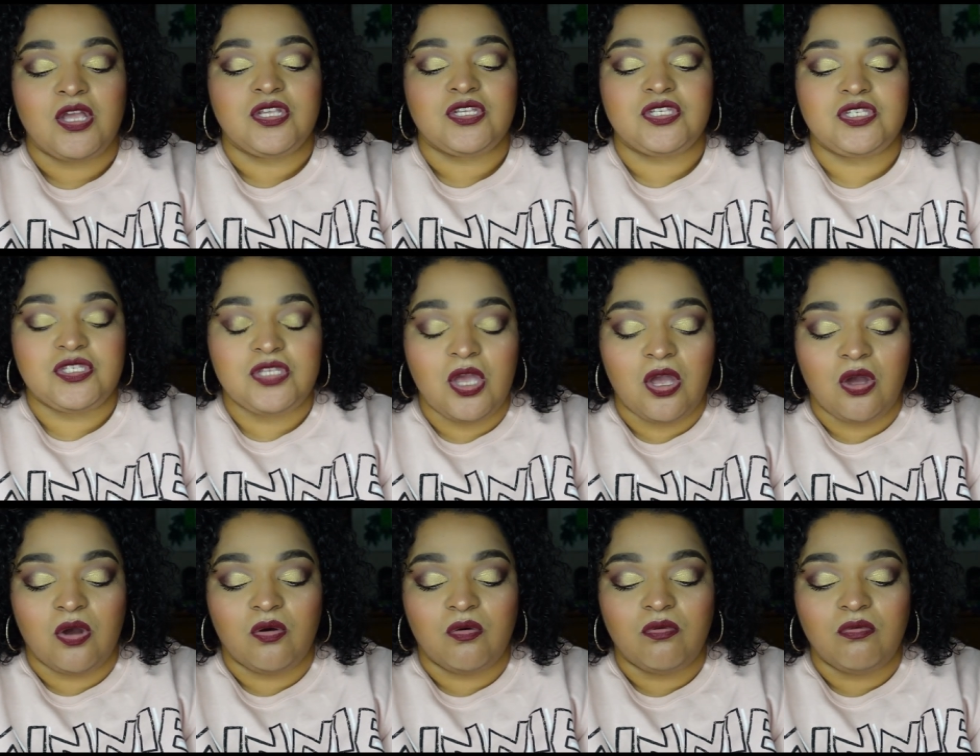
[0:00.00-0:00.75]

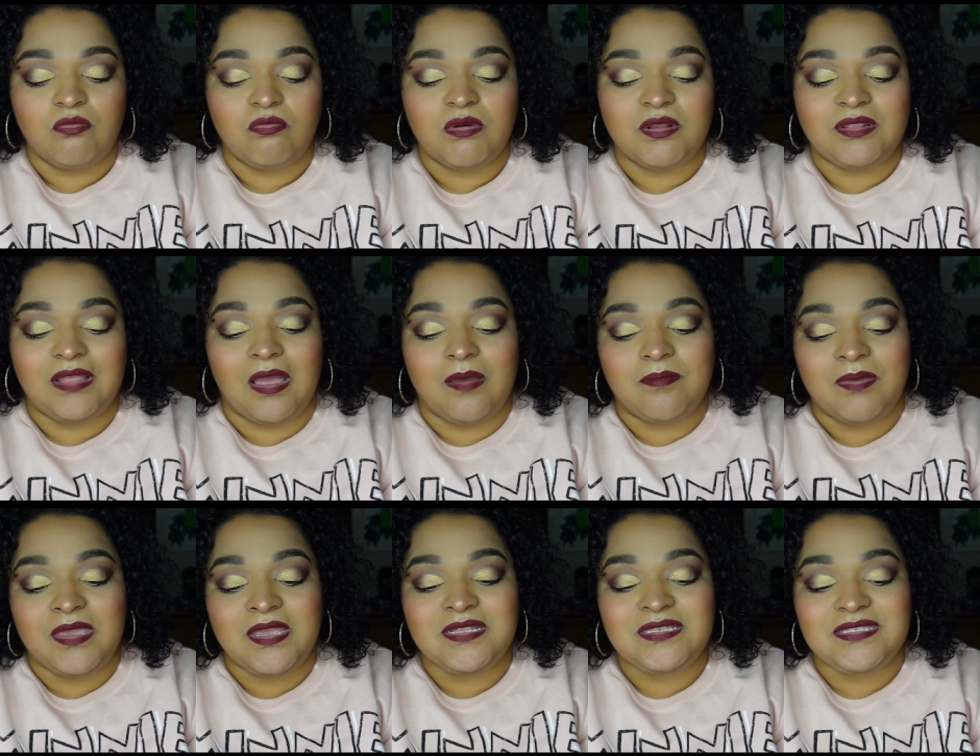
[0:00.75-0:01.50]
So with
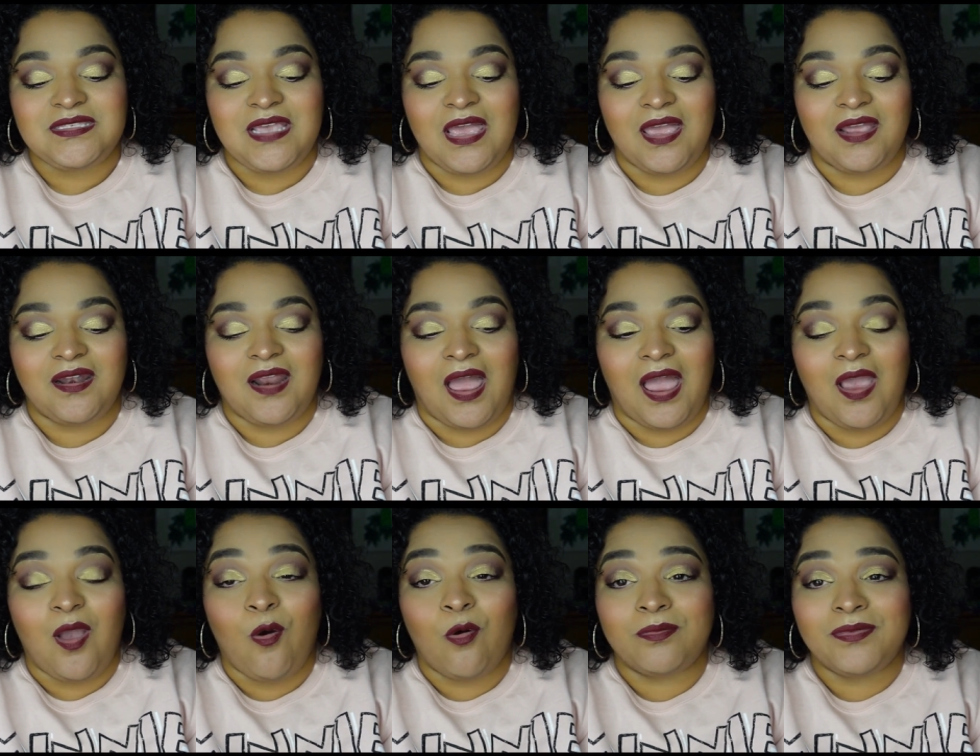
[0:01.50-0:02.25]
that being said,
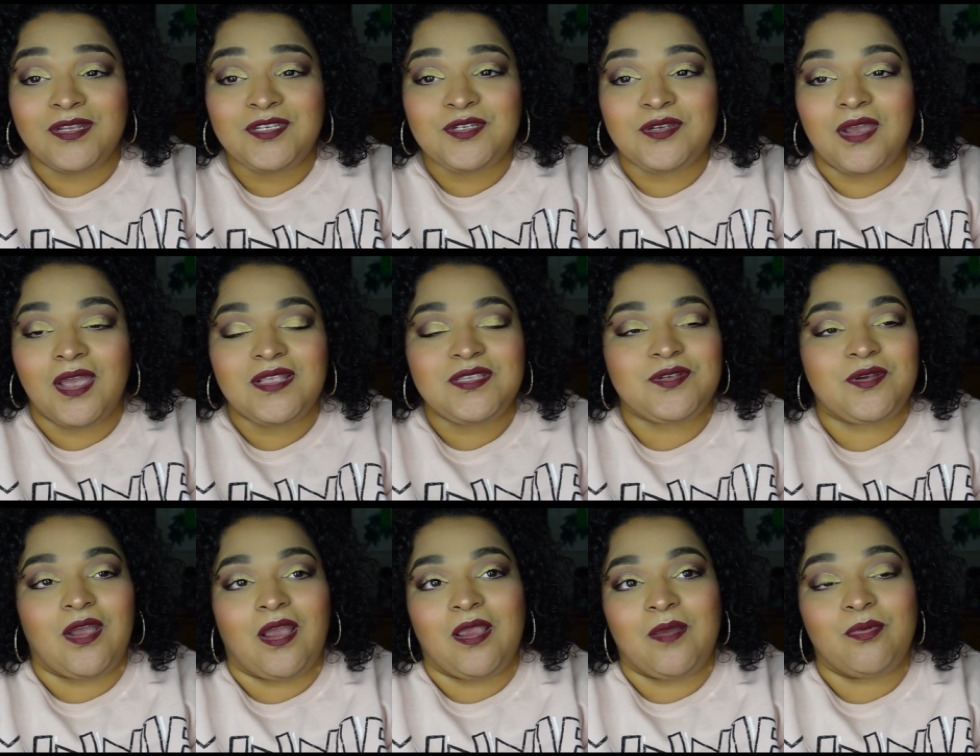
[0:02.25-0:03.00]
I hope that you
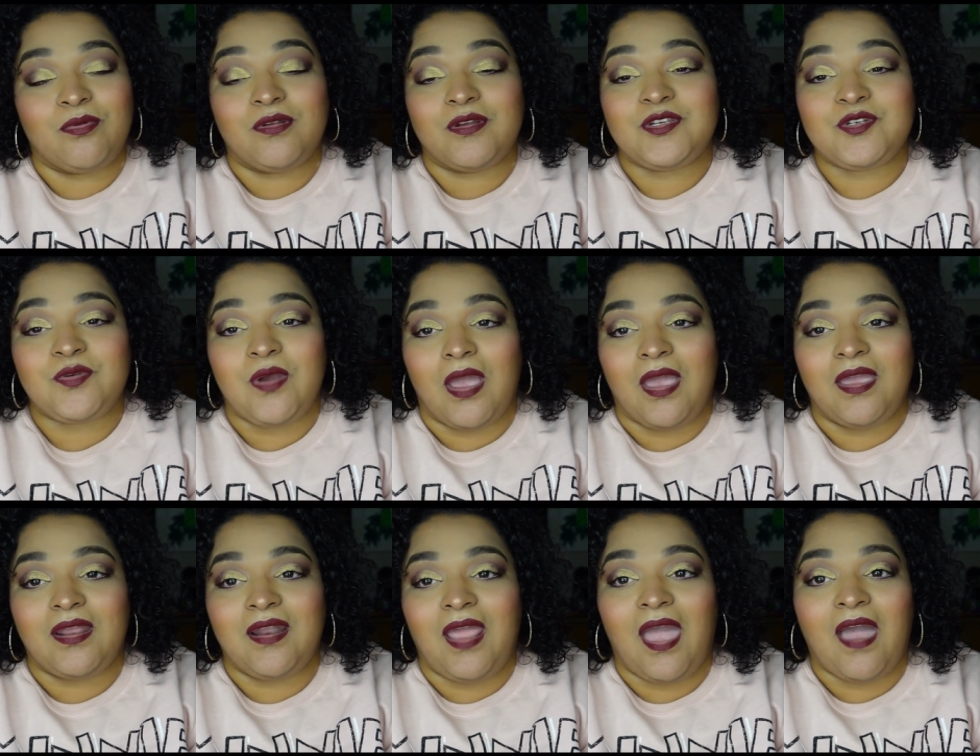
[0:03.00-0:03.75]
guys are able to
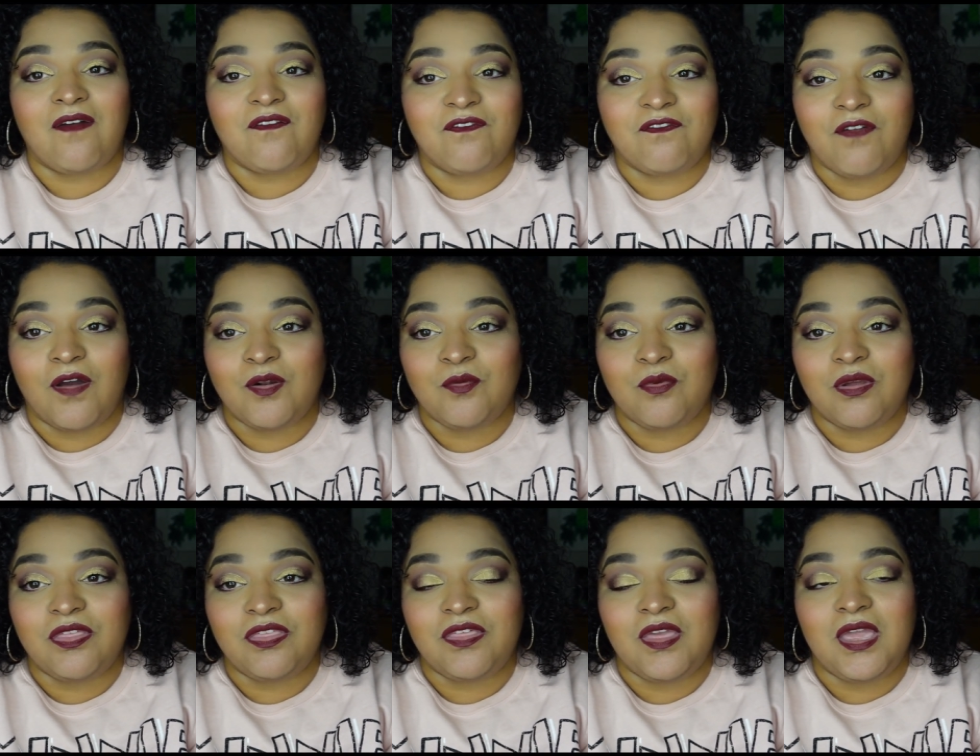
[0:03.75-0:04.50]
try it, have fun
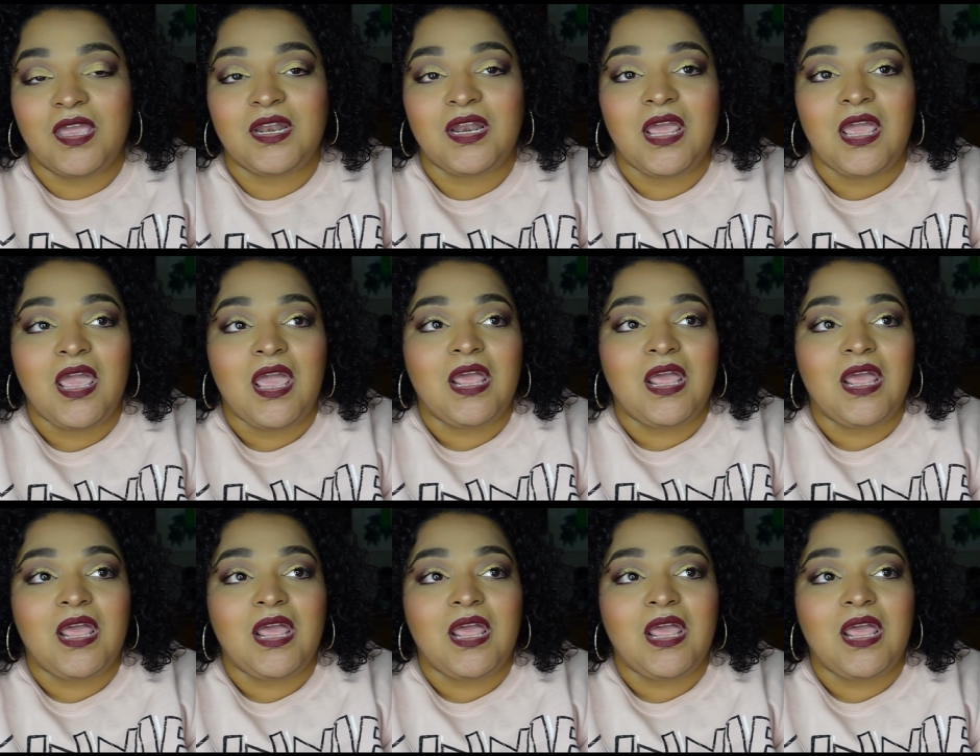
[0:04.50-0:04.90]
with it.